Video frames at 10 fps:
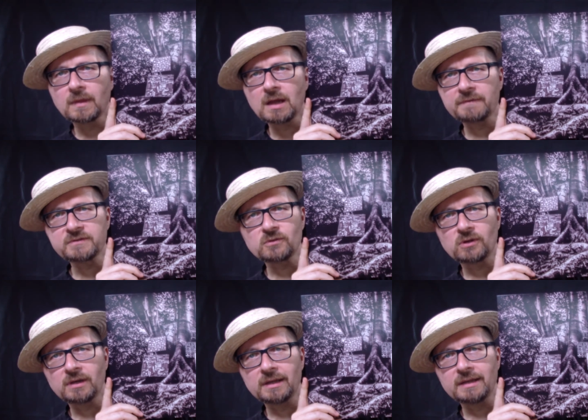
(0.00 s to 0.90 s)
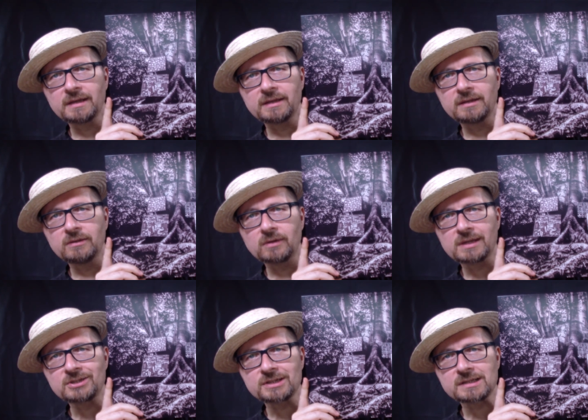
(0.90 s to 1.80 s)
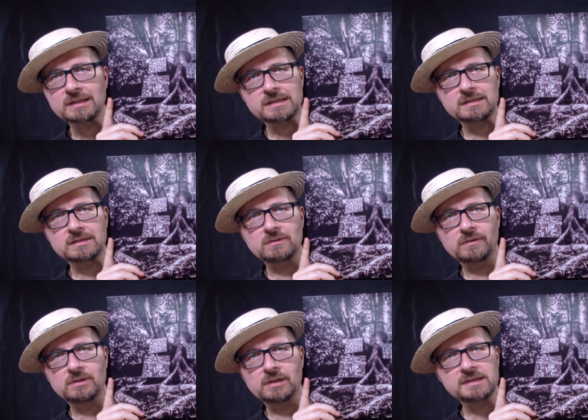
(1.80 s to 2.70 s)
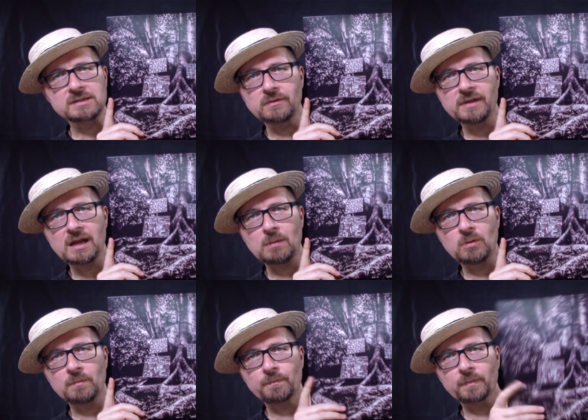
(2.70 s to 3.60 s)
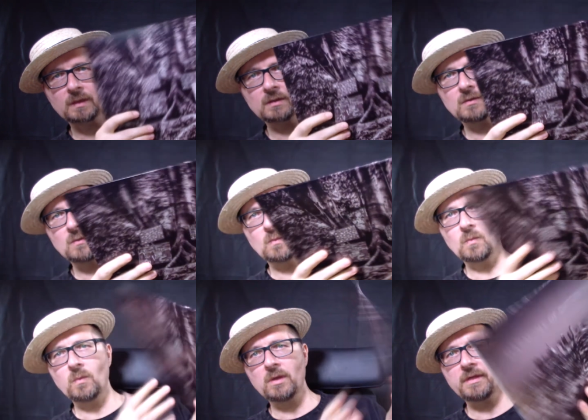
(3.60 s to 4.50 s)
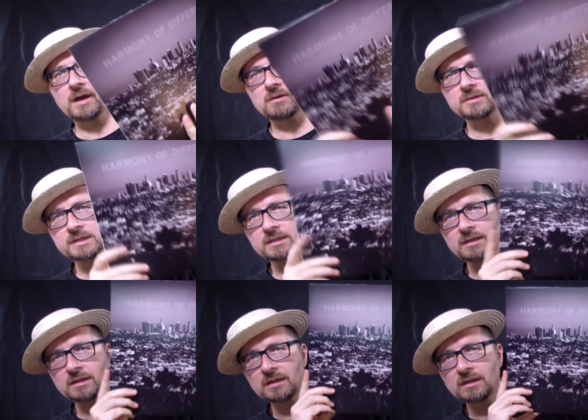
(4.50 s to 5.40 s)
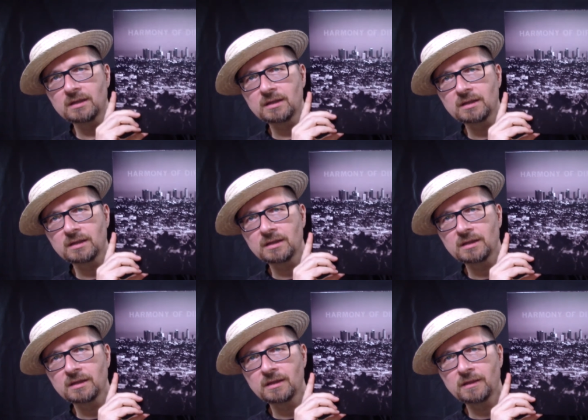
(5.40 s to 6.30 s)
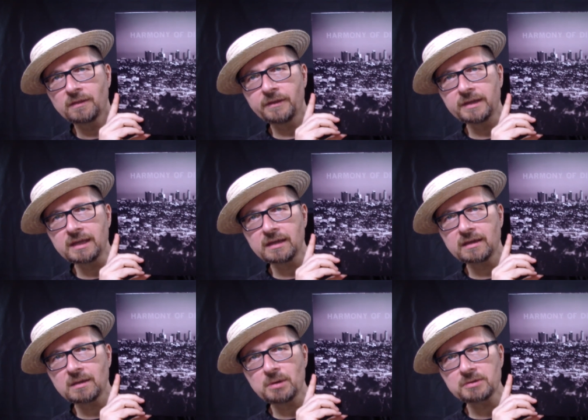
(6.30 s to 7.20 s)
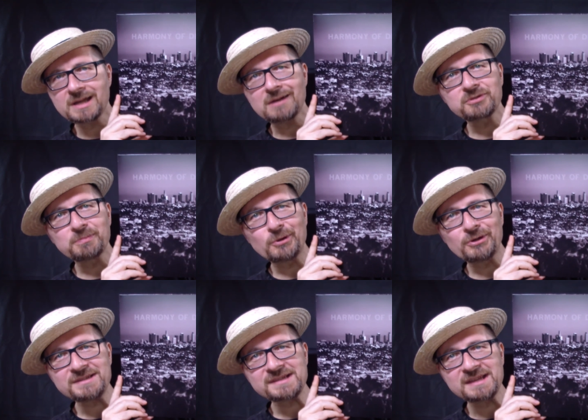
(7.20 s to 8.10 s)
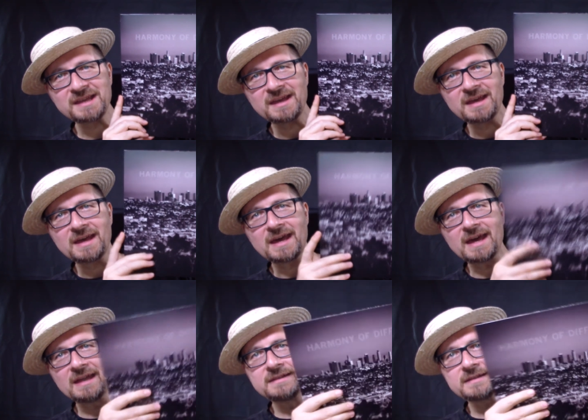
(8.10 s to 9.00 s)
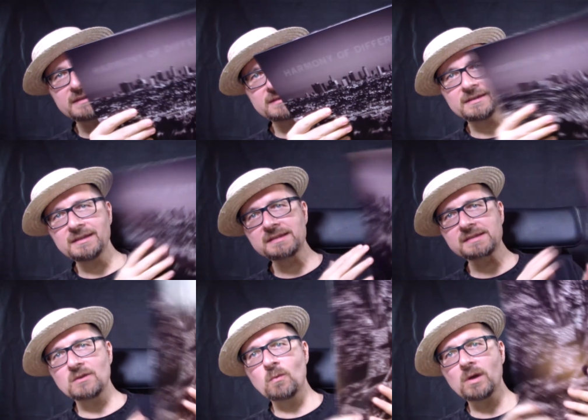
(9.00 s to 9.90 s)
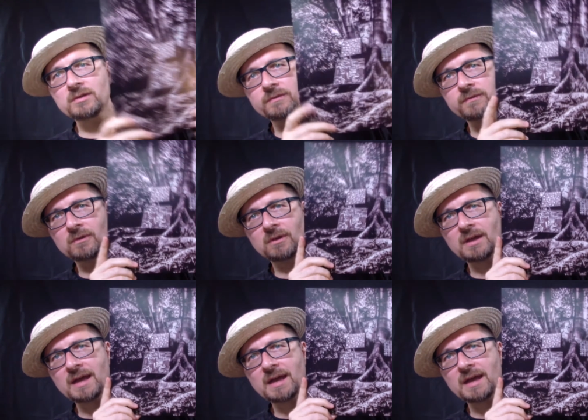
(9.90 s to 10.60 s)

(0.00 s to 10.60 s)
after all, you can just listen to listen to the album without thinking about counterpoints and uh, it's a wonderful